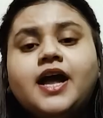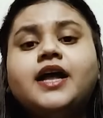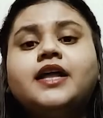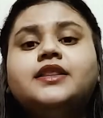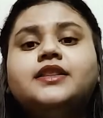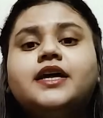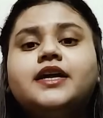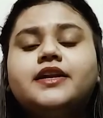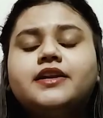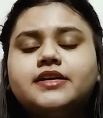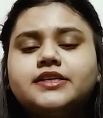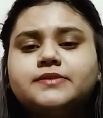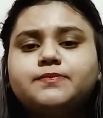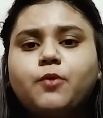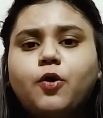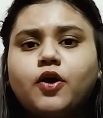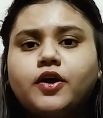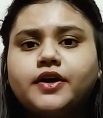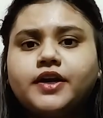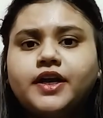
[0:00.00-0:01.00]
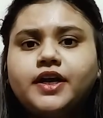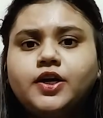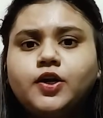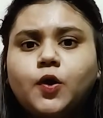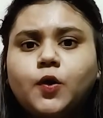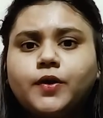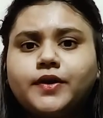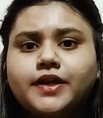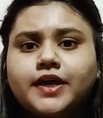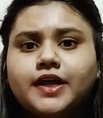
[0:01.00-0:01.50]
The respondent
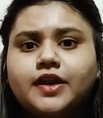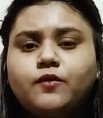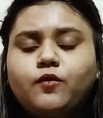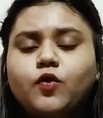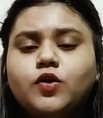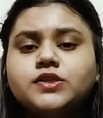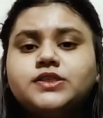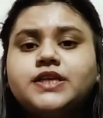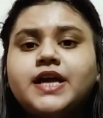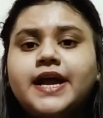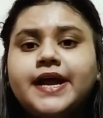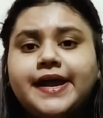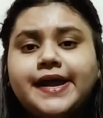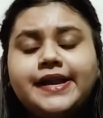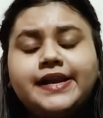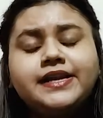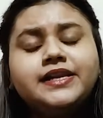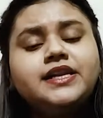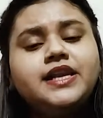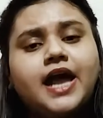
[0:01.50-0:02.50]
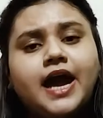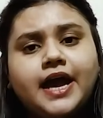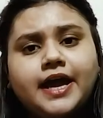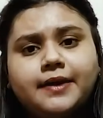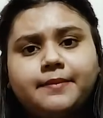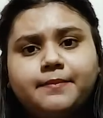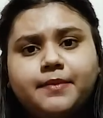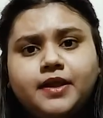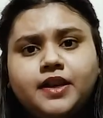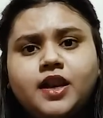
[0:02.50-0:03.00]
hotel was held
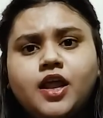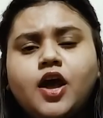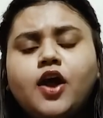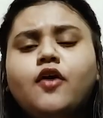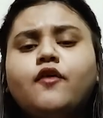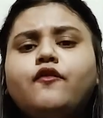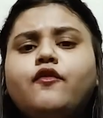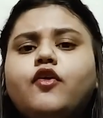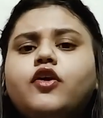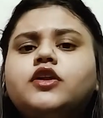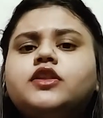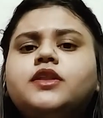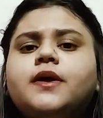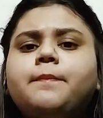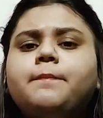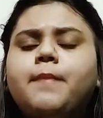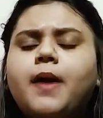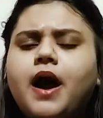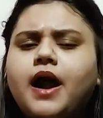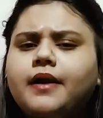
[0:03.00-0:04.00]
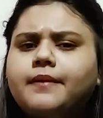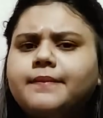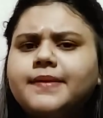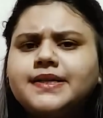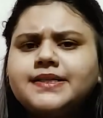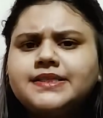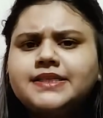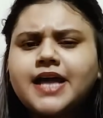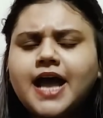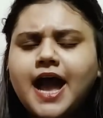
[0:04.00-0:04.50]
liable for the
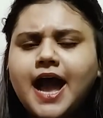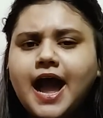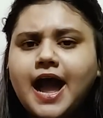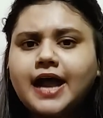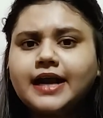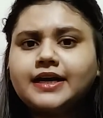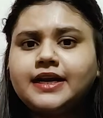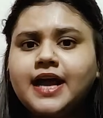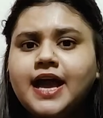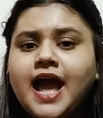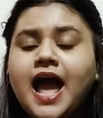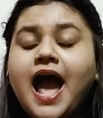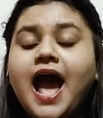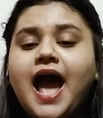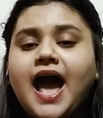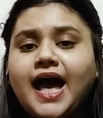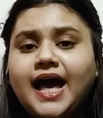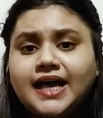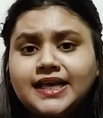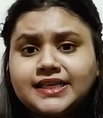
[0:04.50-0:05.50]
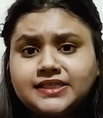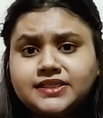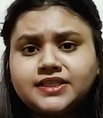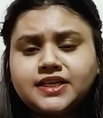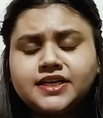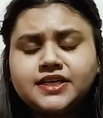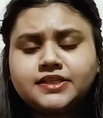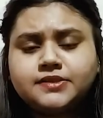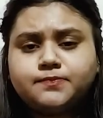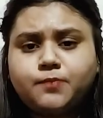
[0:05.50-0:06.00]
barman's act, as the
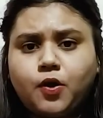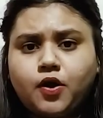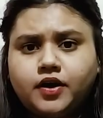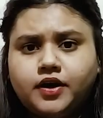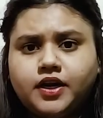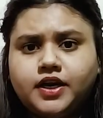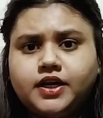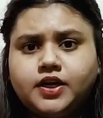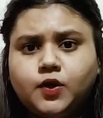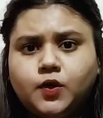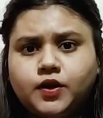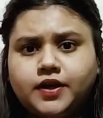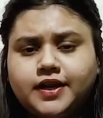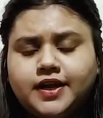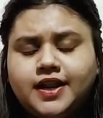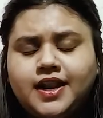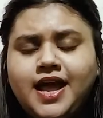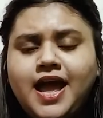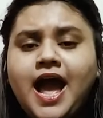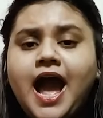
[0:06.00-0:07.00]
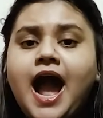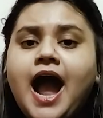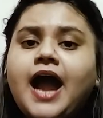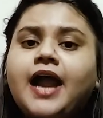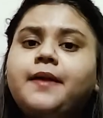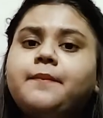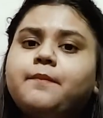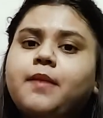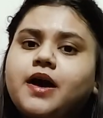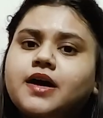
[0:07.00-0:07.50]
respondent hotel
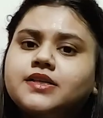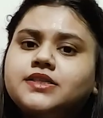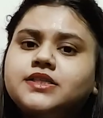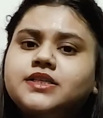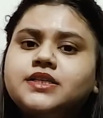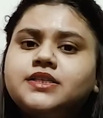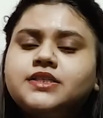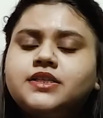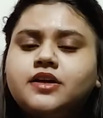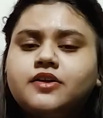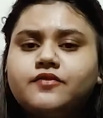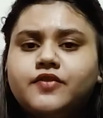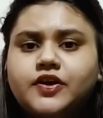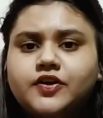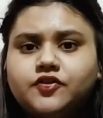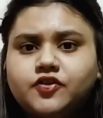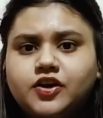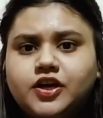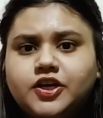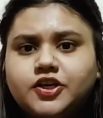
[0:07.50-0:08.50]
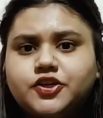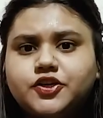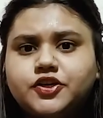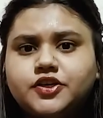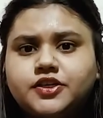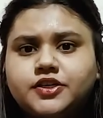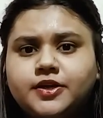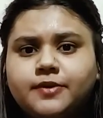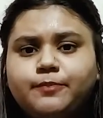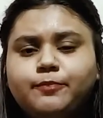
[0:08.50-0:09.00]
had master-servant
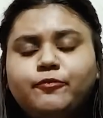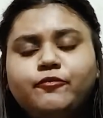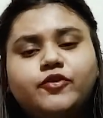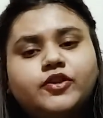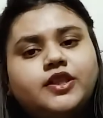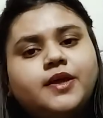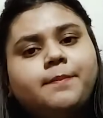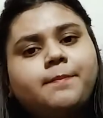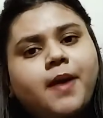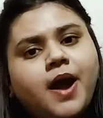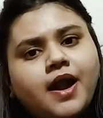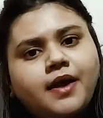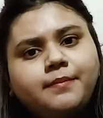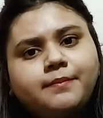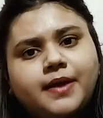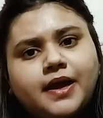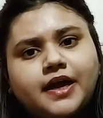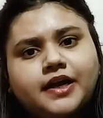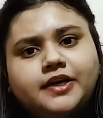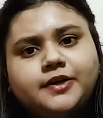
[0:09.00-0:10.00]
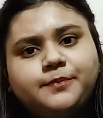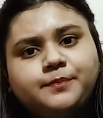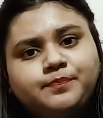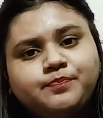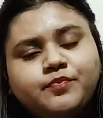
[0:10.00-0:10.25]
relationship with the barman.